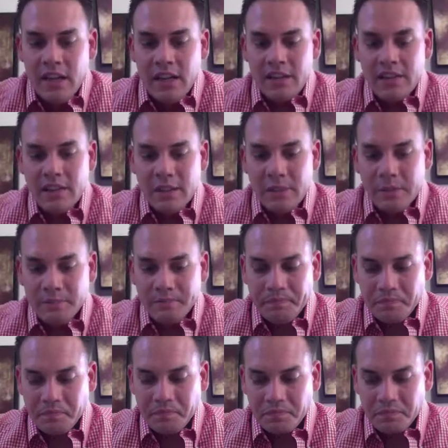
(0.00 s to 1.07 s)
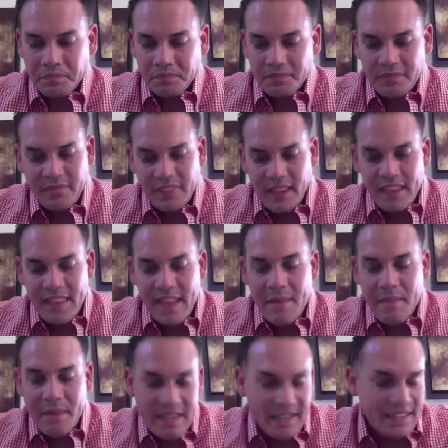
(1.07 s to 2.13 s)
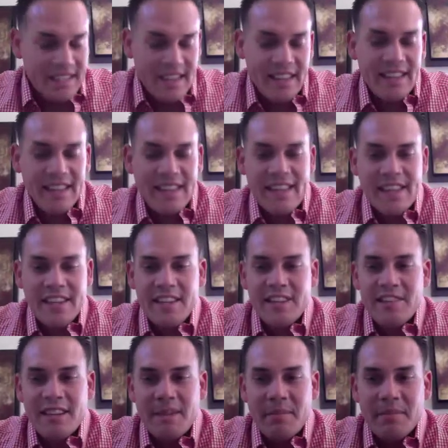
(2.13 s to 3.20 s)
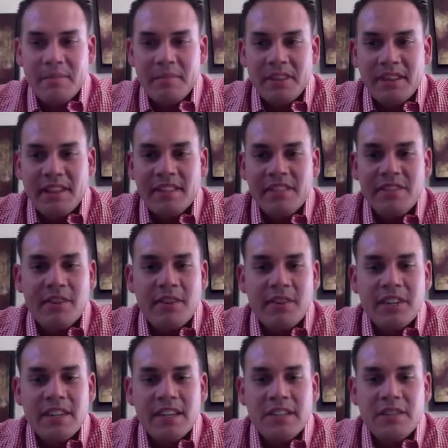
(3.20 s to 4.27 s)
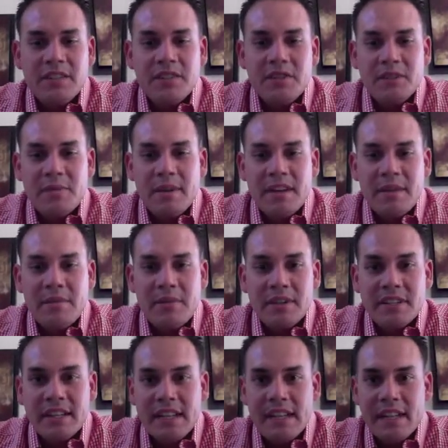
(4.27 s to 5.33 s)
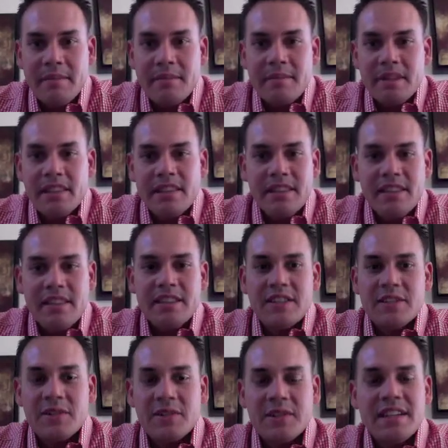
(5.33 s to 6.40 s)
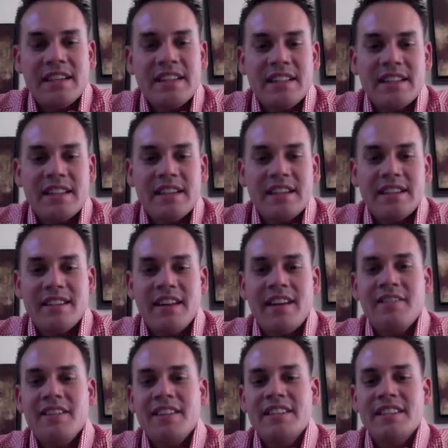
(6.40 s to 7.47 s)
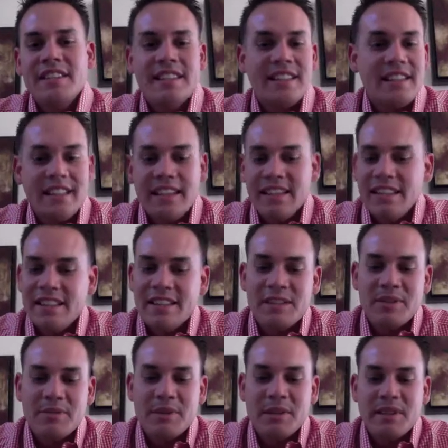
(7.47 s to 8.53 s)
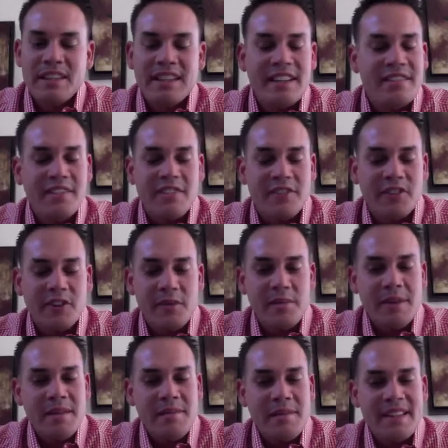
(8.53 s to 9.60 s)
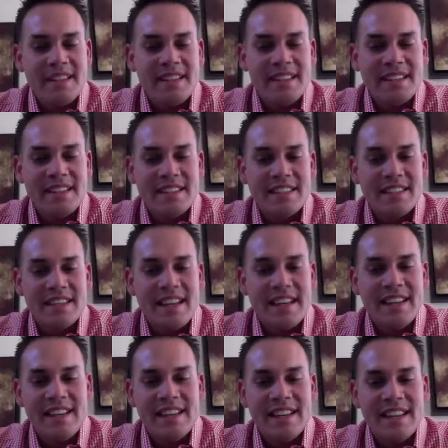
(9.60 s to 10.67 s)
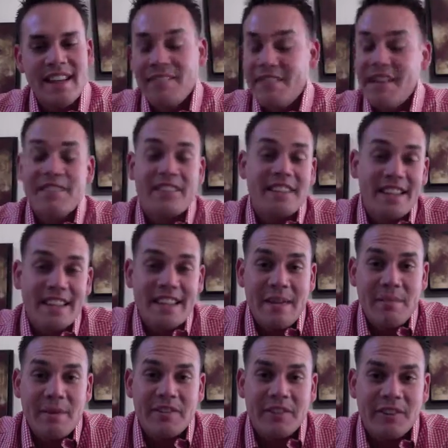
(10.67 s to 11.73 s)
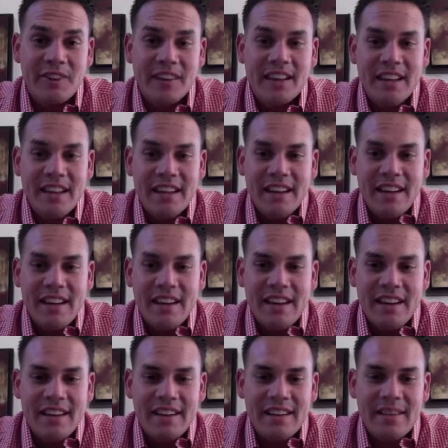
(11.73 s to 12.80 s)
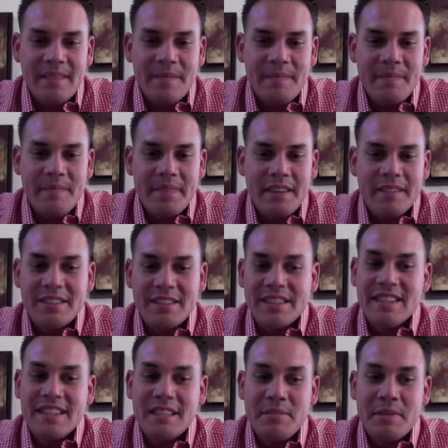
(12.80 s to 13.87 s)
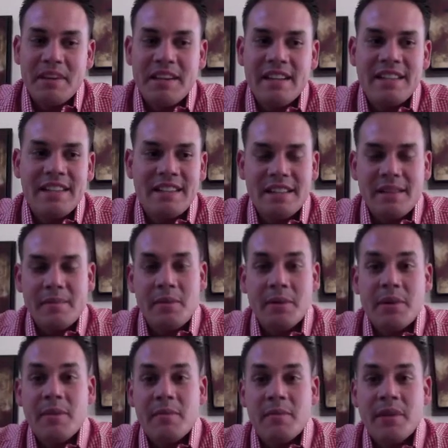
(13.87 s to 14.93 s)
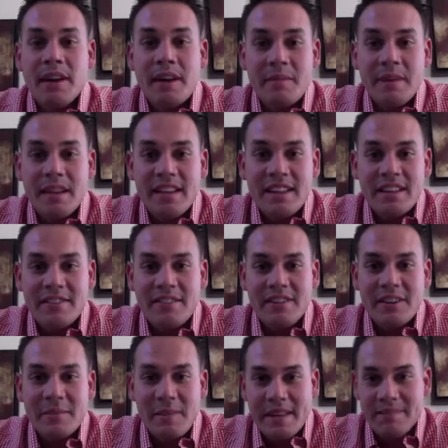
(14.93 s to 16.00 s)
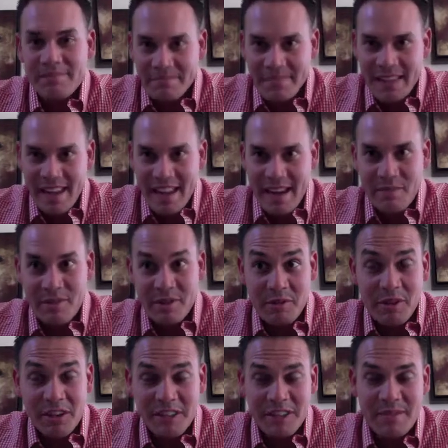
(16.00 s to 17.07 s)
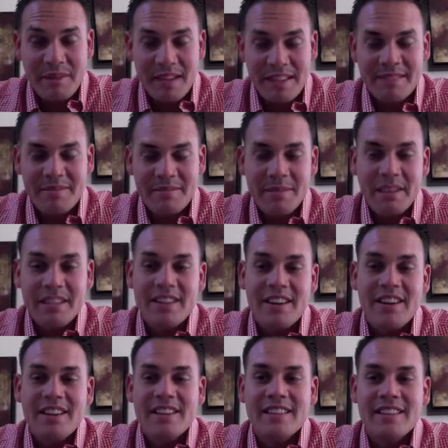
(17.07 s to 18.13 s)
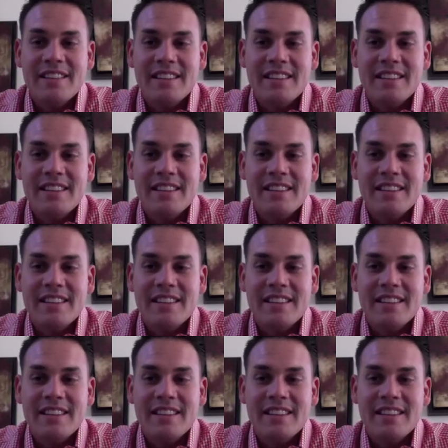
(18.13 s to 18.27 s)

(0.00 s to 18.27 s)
So that being said, thank you, and I'm looking forward to spending more time with these stories. And obviously, the lead-ins were different for me because I've never done that before. It was an experience, and the more and more I'm getting in front of my camera, watching me talk,